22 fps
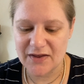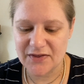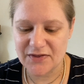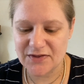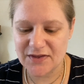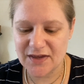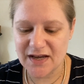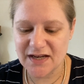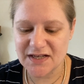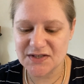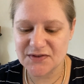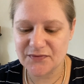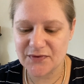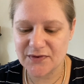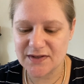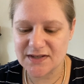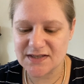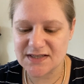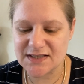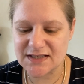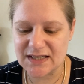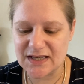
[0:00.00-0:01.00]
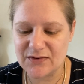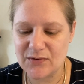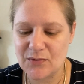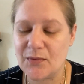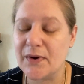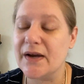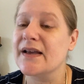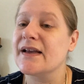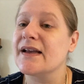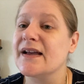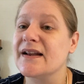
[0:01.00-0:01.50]
Thanks for this
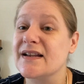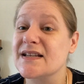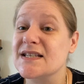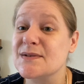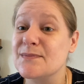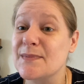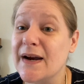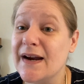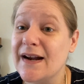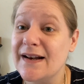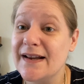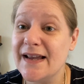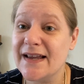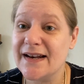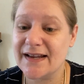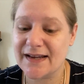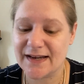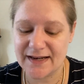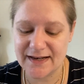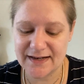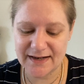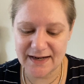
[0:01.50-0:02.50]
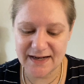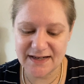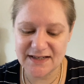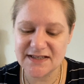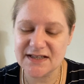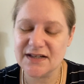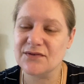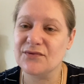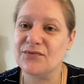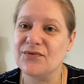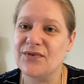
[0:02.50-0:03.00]
giveaway, and a smiley and a
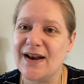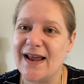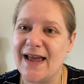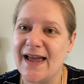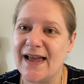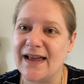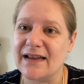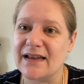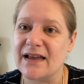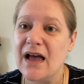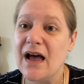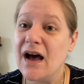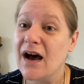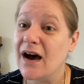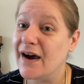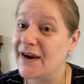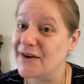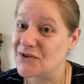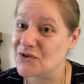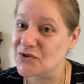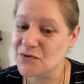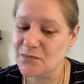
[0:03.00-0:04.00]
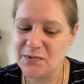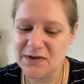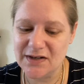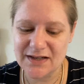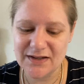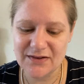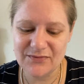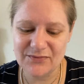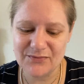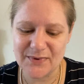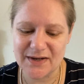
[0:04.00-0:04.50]
Canadian flag. I do
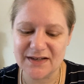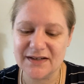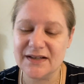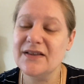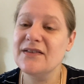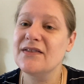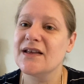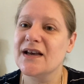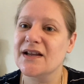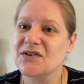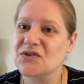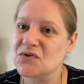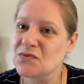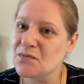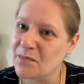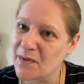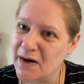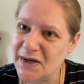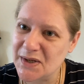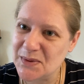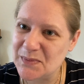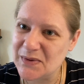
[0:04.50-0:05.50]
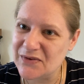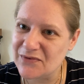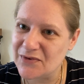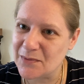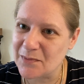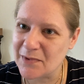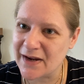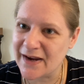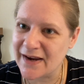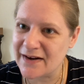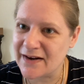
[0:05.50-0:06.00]
believe, Wendy, that you might be
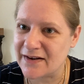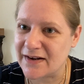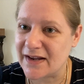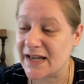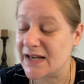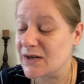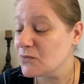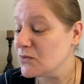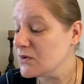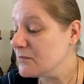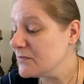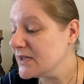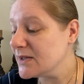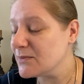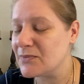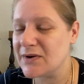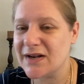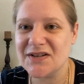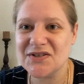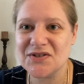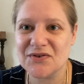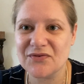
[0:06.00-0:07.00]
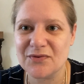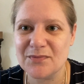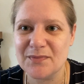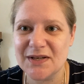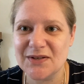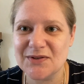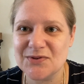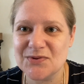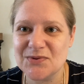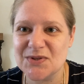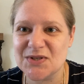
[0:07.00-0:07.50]
from Canada. It will be a pleasure for me
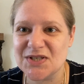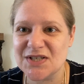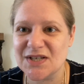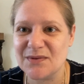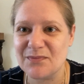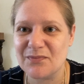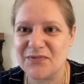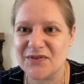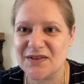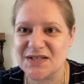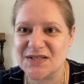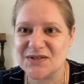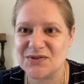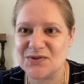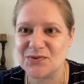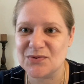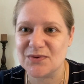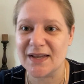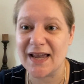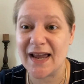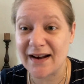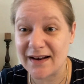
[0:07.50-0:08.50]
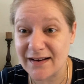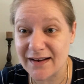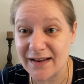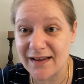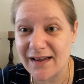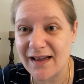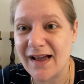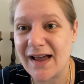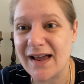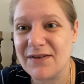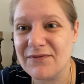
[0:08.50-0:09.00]
to ship this to
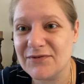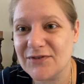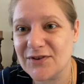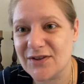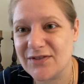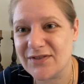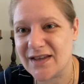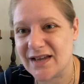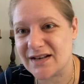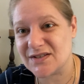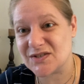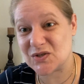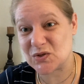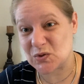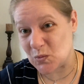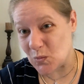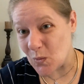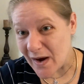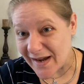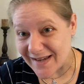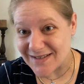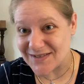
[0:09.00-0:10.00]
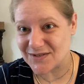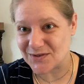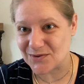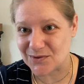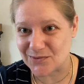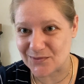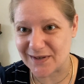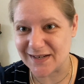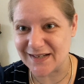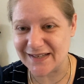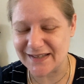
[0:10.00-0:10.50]
Canada. I've done that twice
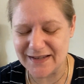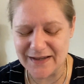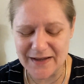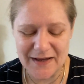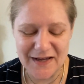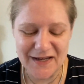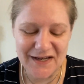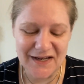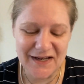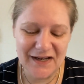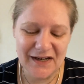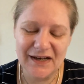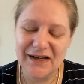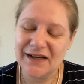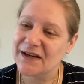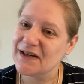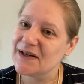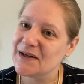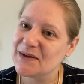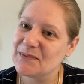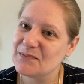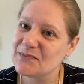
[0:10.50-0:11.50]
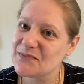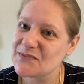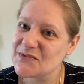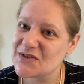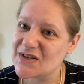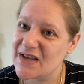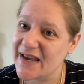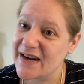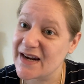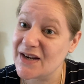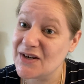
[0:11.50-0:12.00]
already. And
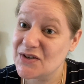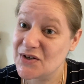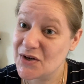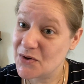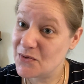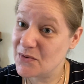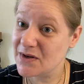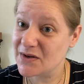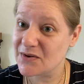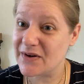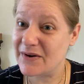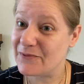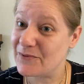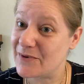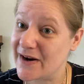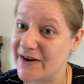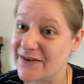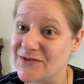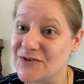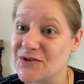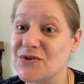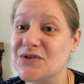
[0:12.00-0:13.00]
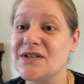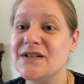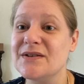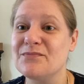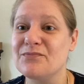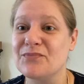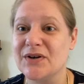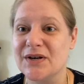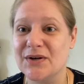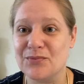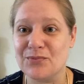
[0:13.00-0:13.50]
I know it arrives usually
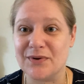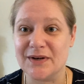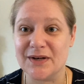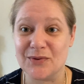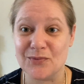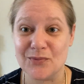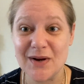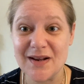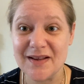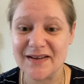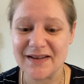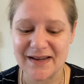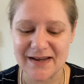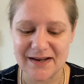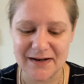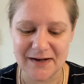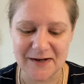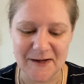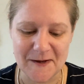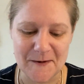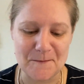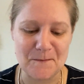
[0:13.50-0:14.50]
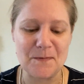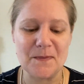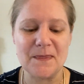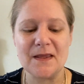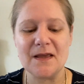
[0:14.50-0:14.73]
pretty well in Canada.